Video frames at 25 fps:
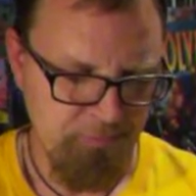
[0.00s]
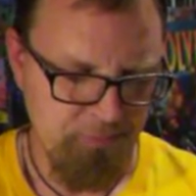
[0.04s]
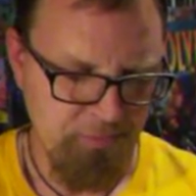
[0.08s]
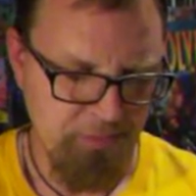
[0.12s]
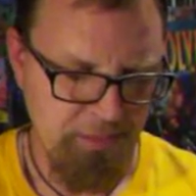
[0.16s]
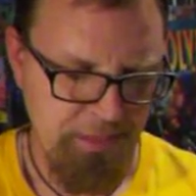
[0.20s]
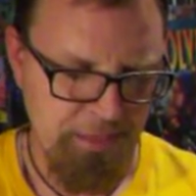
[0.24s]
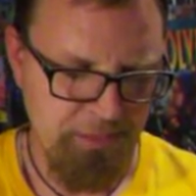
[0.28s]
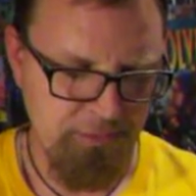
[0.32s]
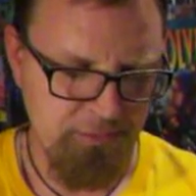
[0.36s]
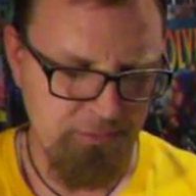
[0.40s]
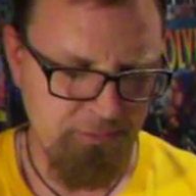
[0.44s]

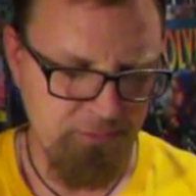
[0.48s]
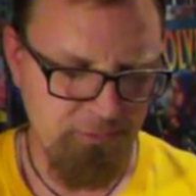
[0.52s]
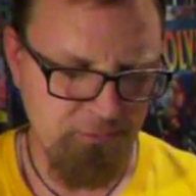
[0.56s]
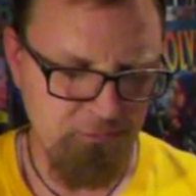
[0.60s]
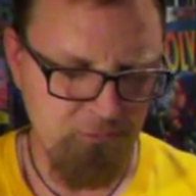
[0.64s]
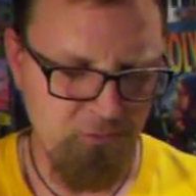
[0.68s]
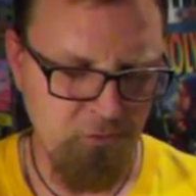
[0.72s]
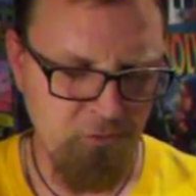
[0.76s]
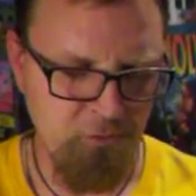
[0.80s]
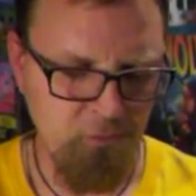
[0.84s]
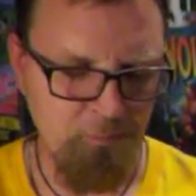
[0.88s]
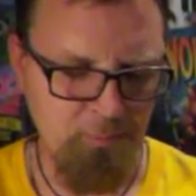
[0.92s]
added it
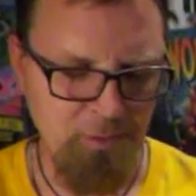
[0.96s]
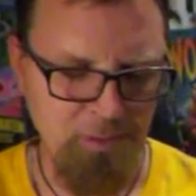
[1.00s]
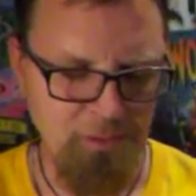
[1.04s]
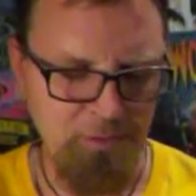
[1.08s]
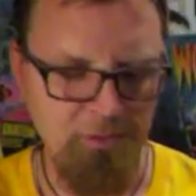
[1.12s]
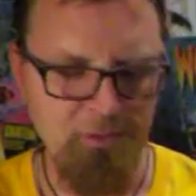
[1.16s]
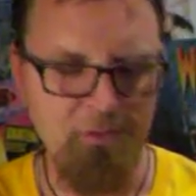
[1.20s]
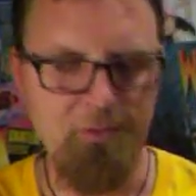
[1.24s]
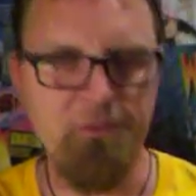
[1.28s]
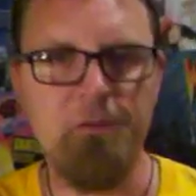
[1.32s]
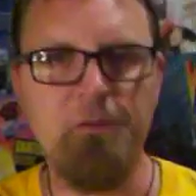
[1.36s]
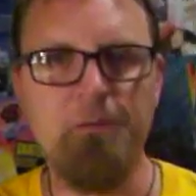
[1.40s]
to my
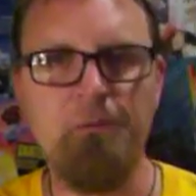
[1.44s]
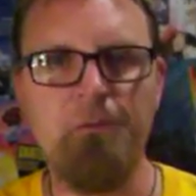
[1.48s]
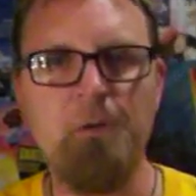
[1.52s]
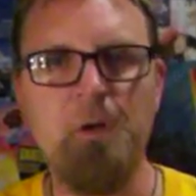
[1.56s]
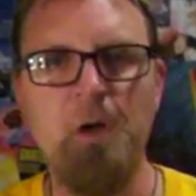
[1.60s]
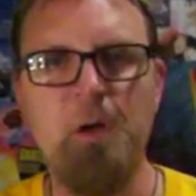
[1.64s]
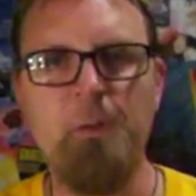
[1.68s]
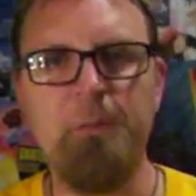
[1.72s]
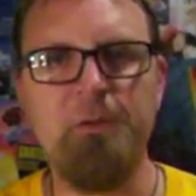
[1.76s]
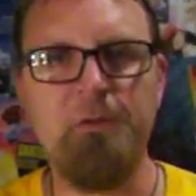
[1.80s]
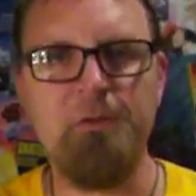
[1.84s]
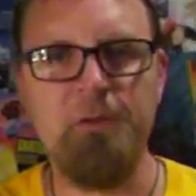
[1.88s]
list of
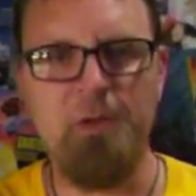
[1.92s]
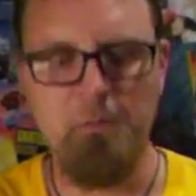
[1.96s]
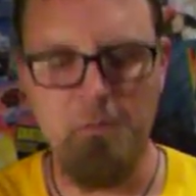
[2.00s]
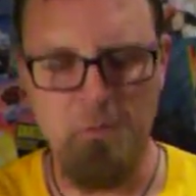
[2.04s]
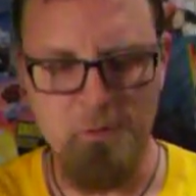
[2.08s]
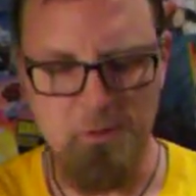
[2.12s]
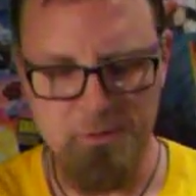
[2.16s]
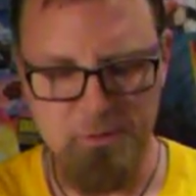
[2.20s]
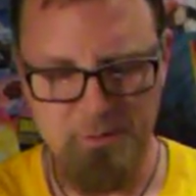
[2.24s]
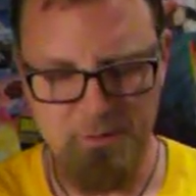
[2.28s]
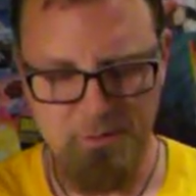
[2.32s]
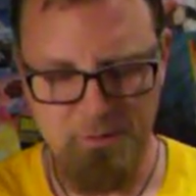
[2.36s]
comics I
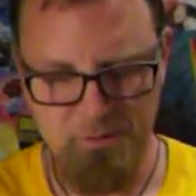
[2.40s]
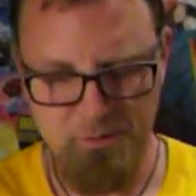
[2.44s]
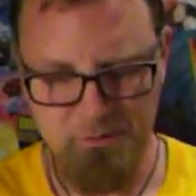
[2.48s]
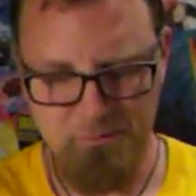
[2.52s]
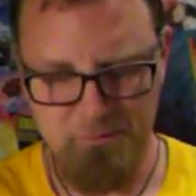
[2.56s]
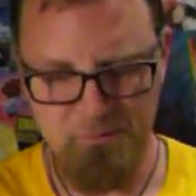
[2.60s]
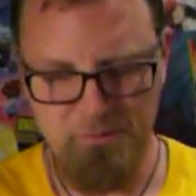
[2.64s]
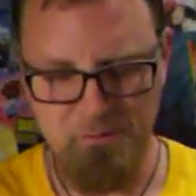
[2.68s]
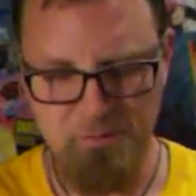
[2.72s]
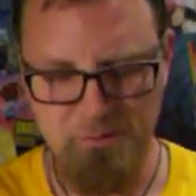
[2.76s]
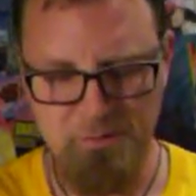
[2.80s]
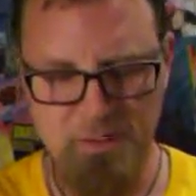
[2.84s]
wanted.
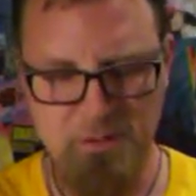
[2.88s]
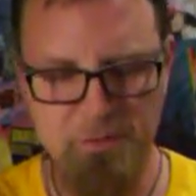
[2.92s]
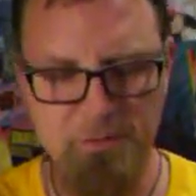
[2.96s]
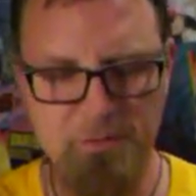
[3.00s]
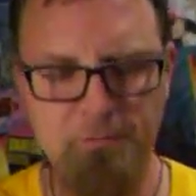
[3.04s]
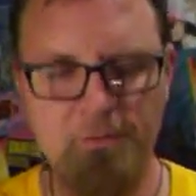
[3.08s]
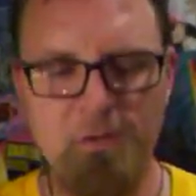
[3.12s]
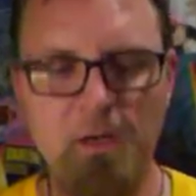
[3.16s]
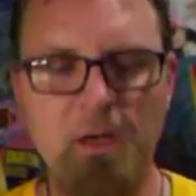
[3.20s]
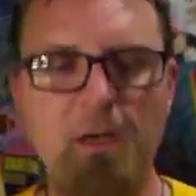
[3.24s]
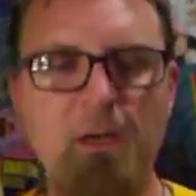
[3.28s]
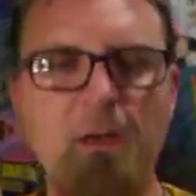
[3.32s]
So now
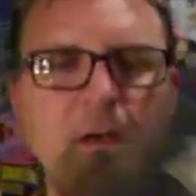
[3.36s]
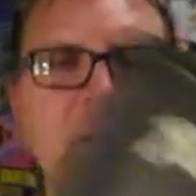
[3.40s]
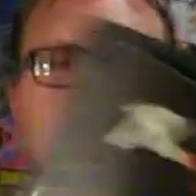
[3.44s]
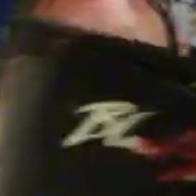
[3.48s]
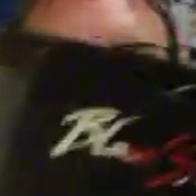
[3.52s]
I've got